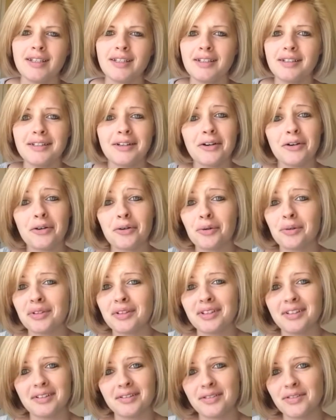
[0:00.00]

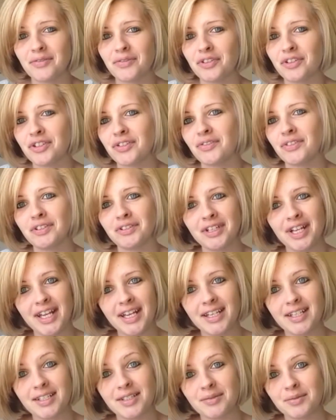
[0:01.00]
those first few
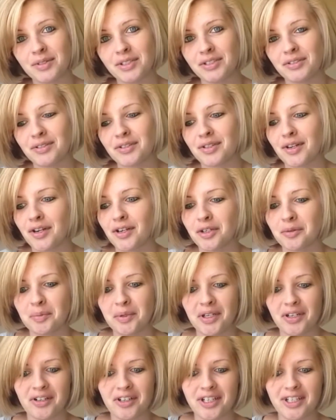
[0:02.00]
days when you start your
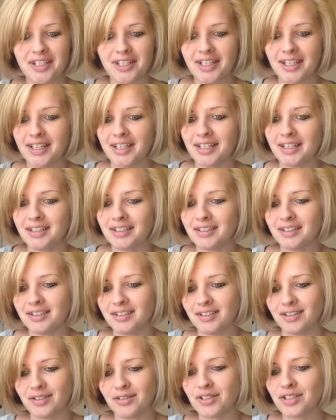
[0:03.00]
period and
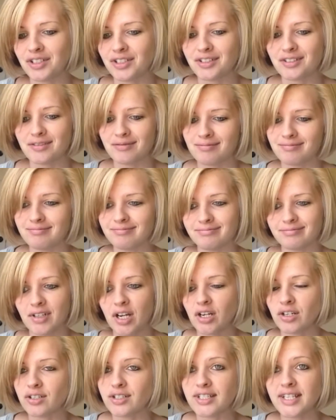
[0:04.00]
you just
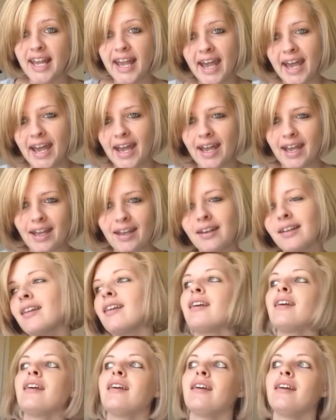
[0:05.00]
are sad
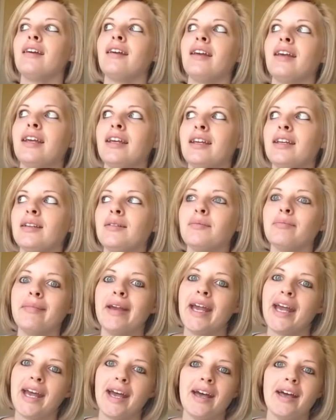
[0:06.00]
and
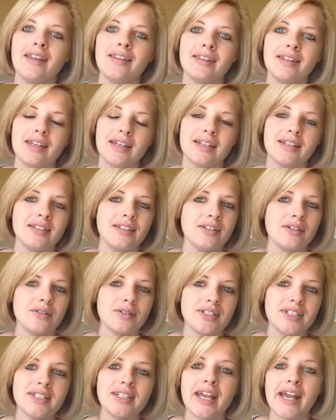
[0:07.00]
mad that,
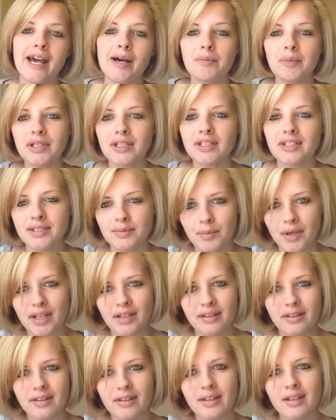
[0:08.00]
it didn't happen this
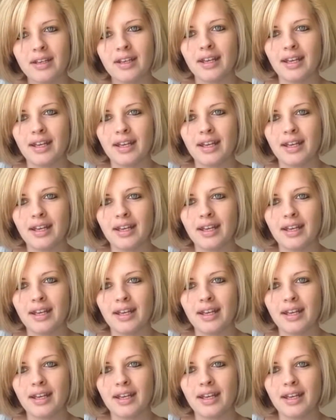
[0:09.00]
month.